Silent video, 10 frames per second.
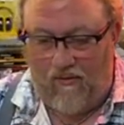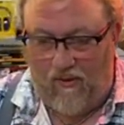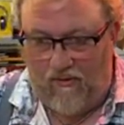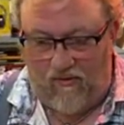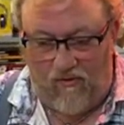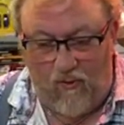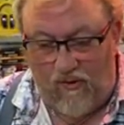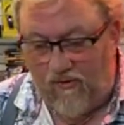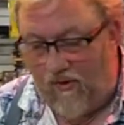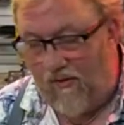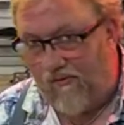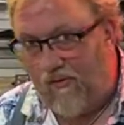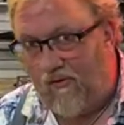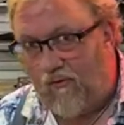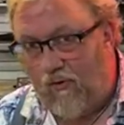and the two guitars are
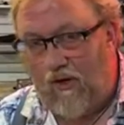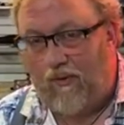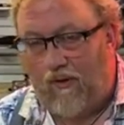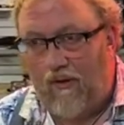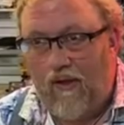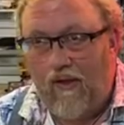incredible.